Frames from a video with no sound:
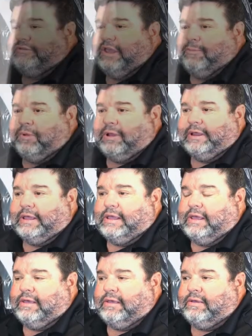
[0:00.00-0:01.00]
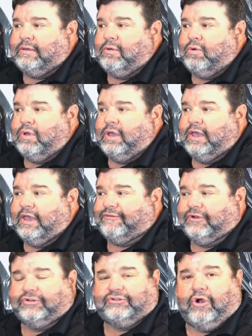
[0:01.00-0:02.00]
typically,
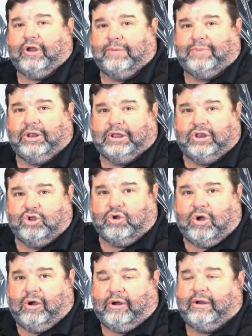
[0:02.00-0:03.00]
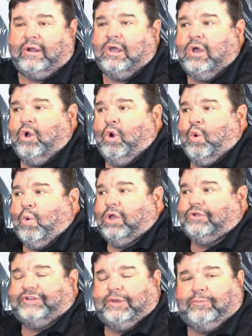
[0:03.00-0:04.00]
if you're starting building a new car,
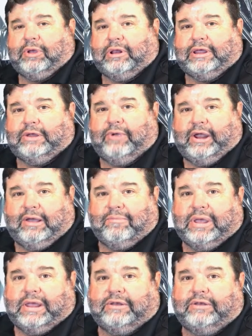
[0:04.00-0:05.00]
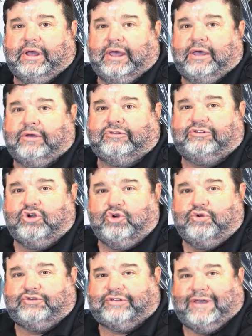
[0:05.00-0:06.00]
we'll typically recommend 2
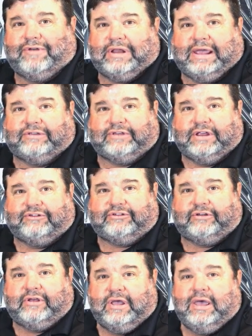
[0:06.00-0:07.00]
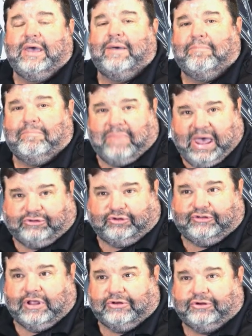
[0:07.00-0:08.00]
7/8 inch master
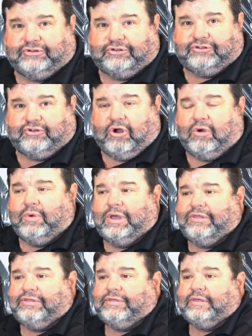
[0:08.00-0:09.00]
cylinders to start with.